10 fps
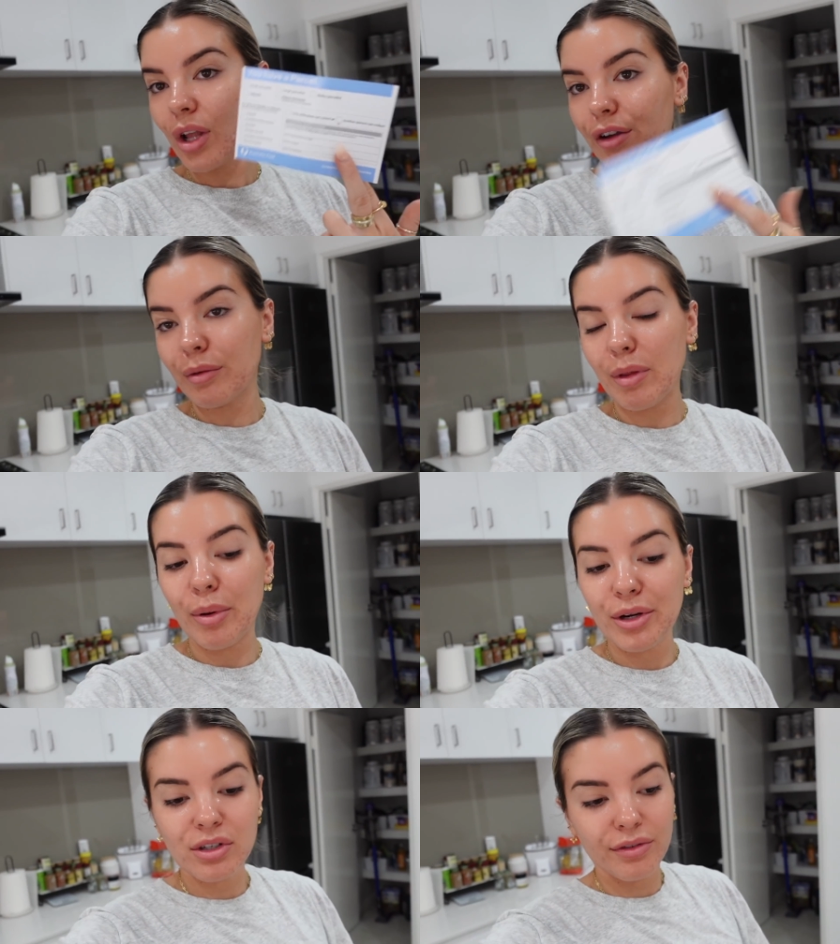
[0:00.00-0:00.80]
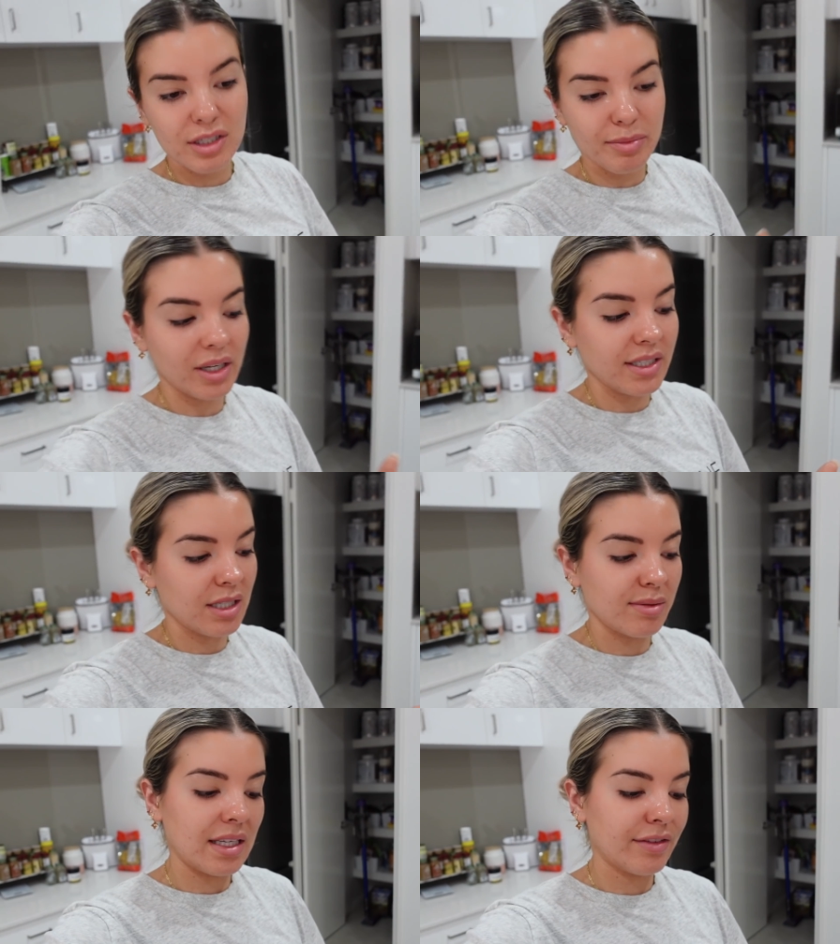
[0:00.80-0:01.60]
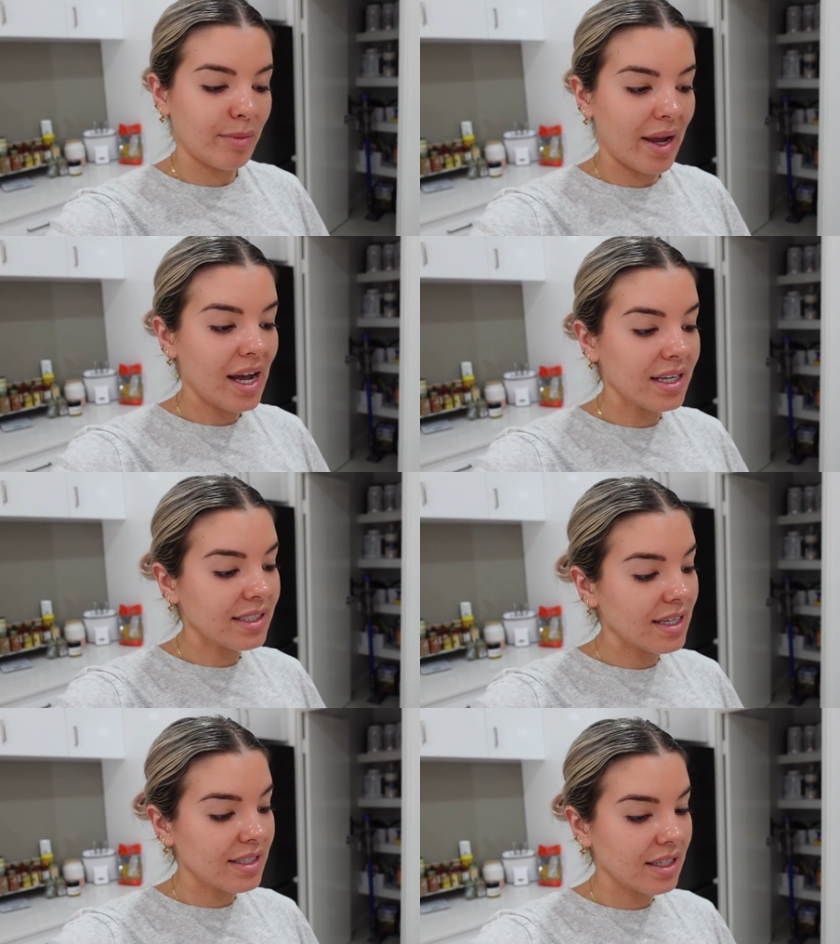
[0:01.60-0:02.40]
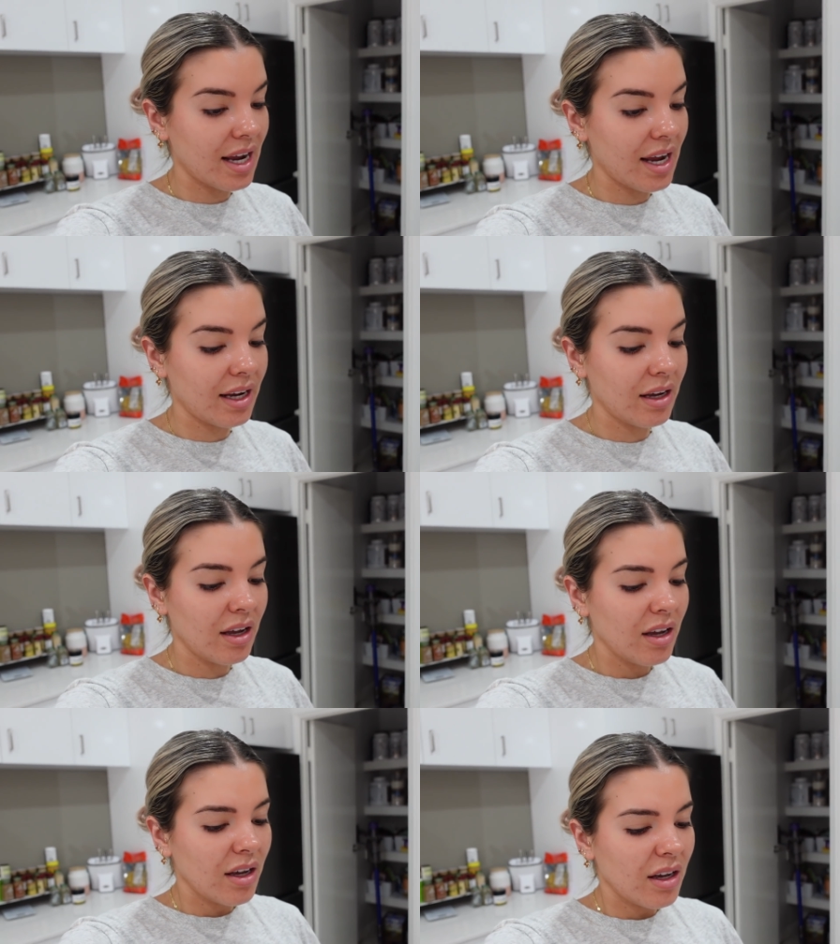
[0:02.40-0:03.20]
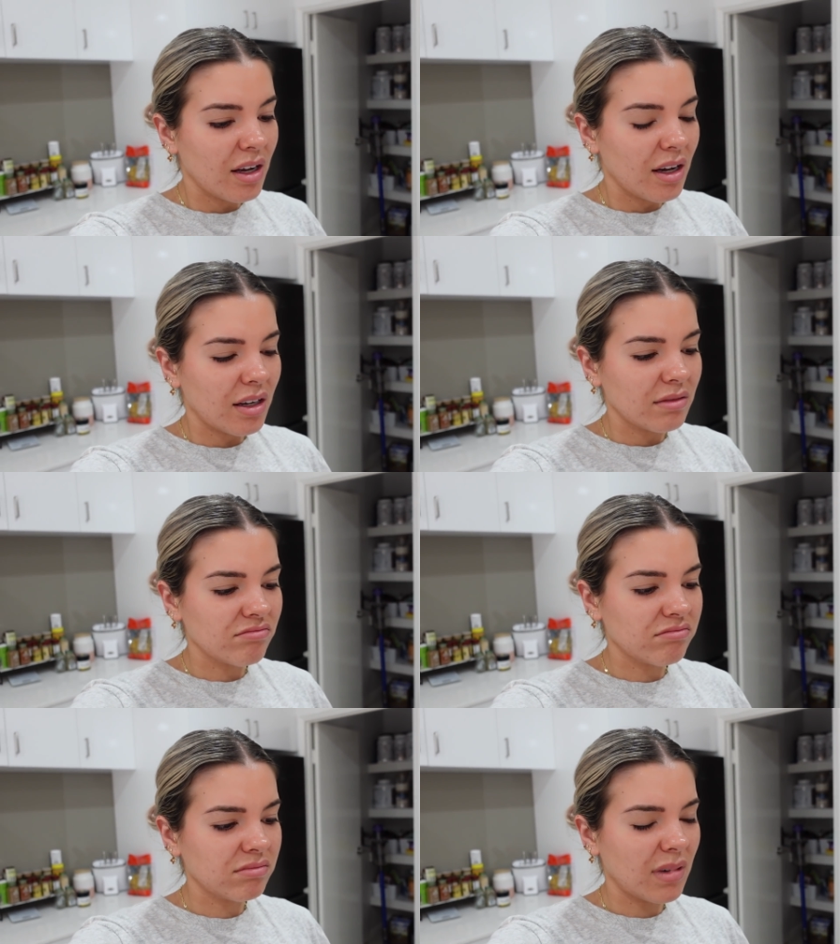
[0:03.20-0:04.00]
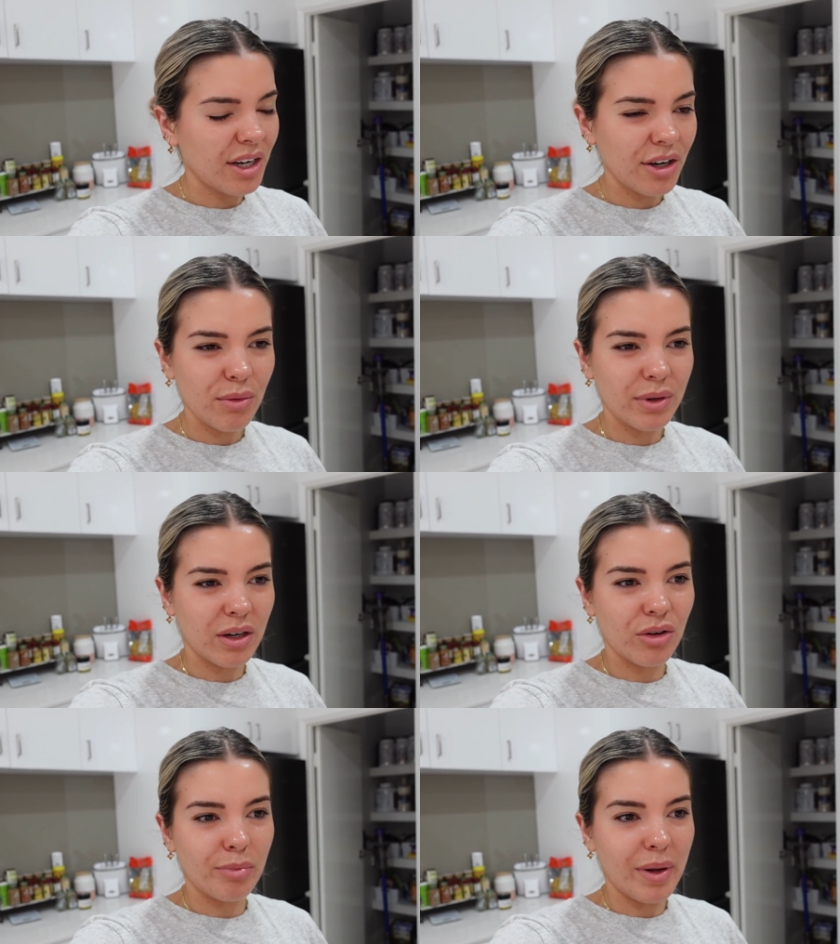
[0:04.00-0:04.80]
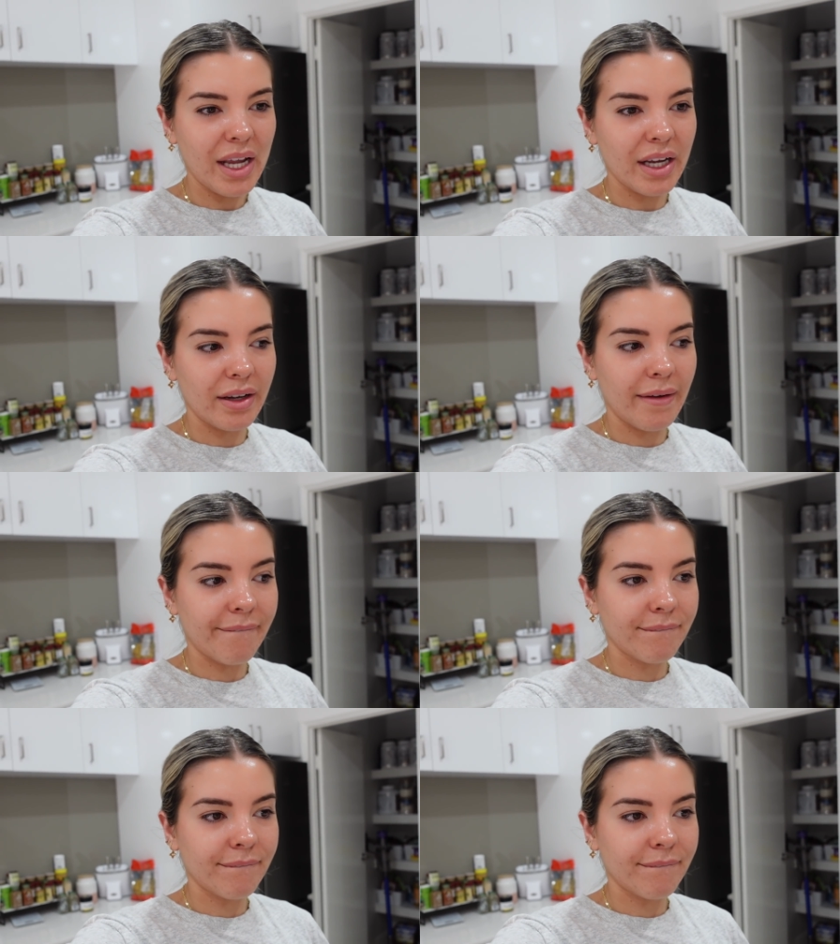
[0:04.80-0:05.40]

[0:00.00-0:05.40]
from the post office because this was left at my house yesterday. I don't know what it could be.